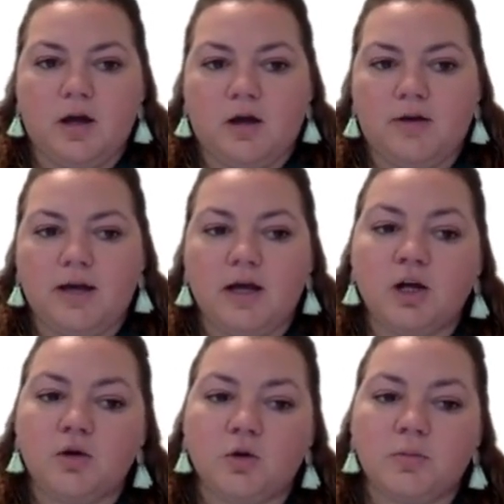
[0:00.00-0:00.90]
All right,
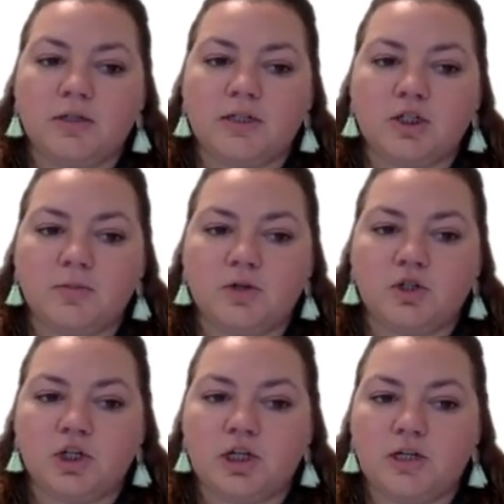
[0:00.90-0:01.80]
a normal
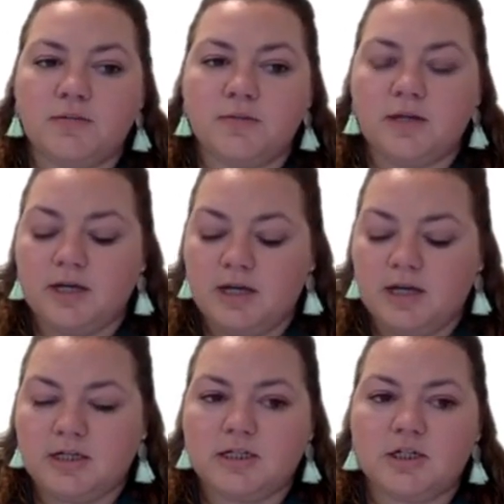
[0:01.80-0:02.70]
distribution
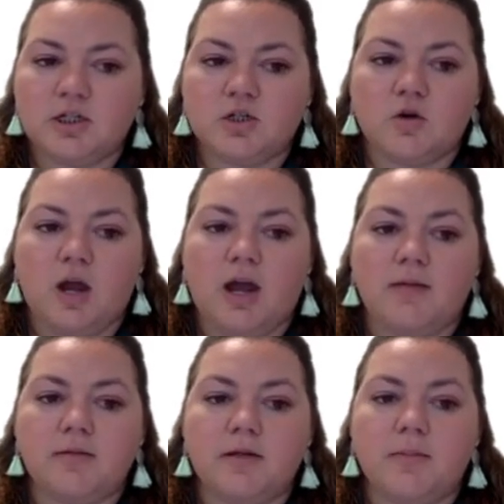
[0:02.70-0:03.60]
is
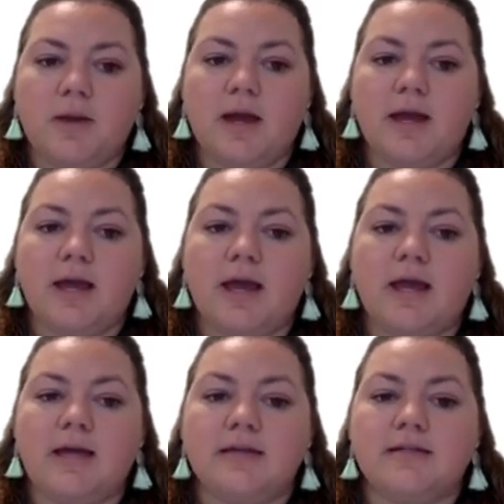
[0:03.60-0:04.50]
described by
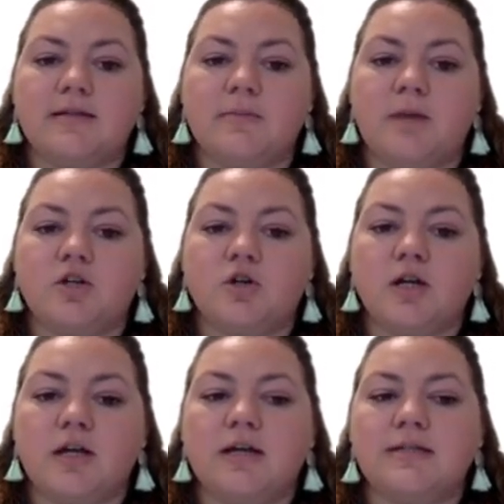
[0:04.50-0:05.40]
a
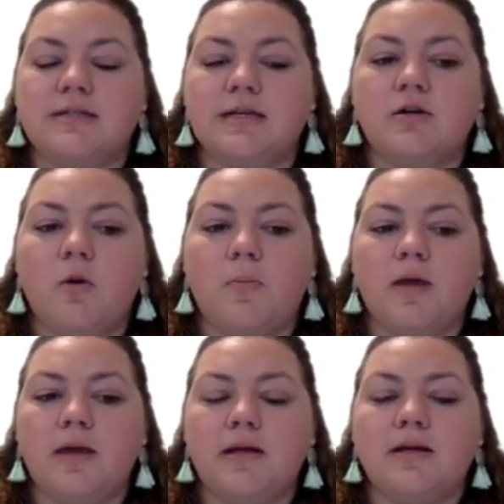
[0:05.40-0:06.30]
symmetric single
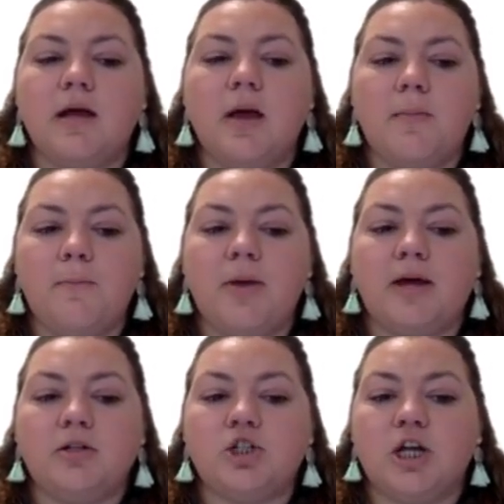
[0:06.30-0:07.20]
peak
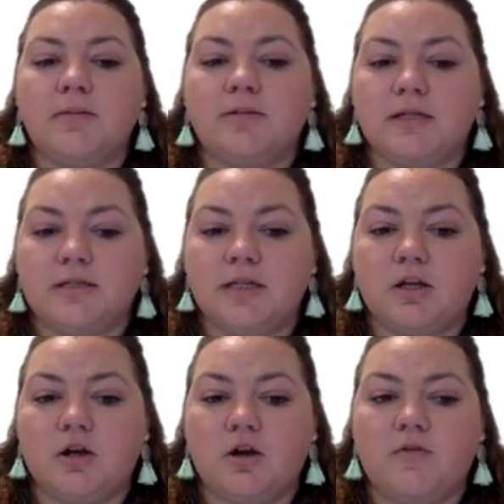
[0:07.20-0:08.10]
bell-shaped
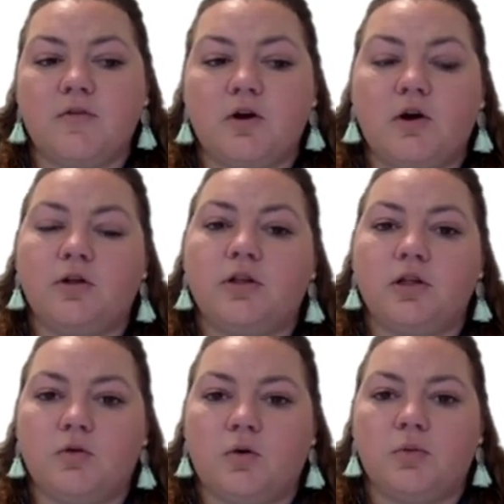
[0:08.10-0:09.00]
density curve called
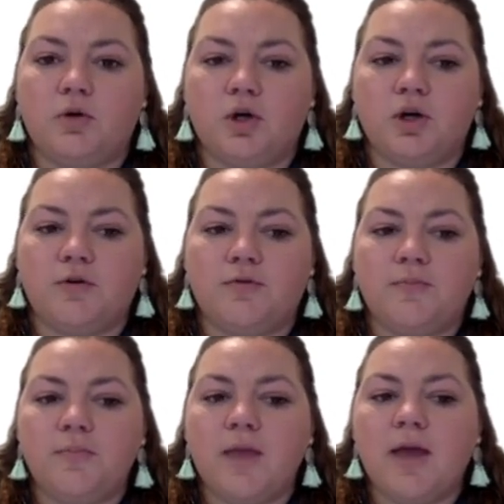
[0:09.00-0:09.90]
the normal curve.
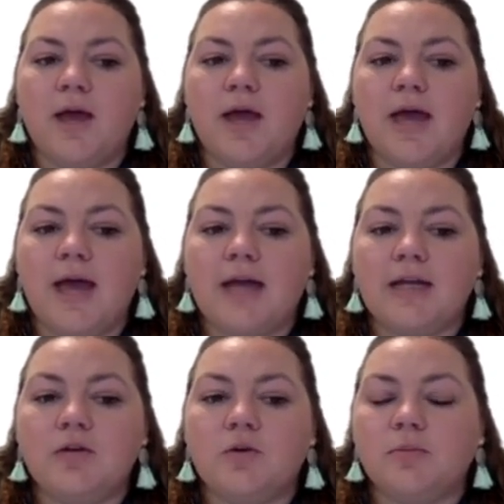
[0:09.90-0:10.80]

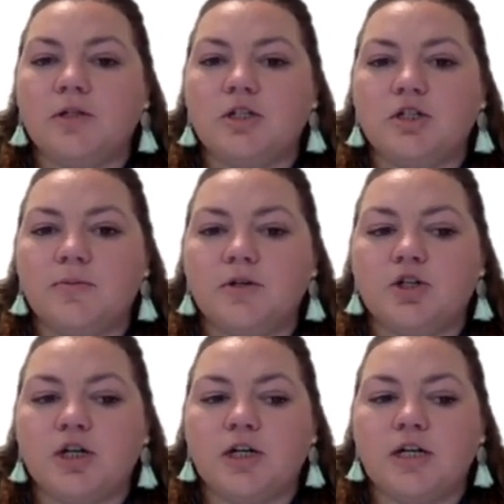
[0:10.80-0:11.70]
Any normal
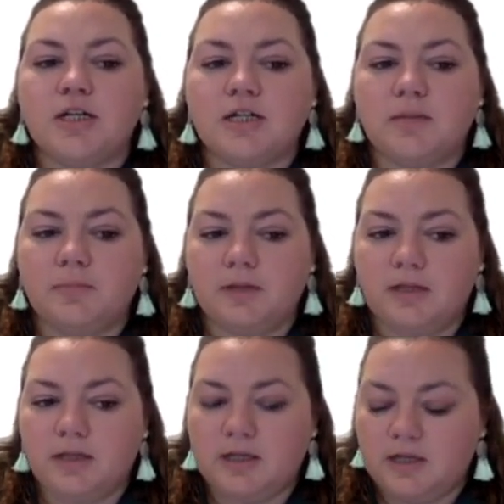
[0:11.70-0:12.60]
distribution is
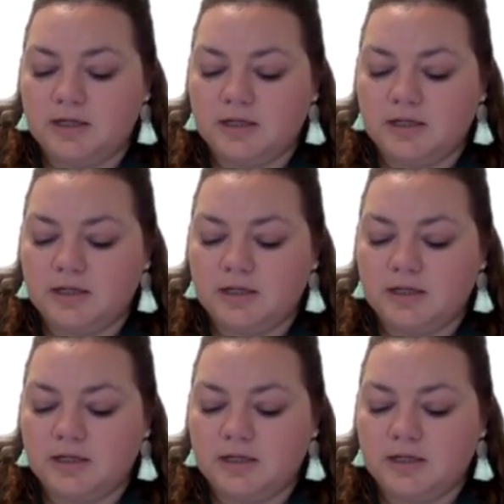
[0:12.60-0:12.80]
completely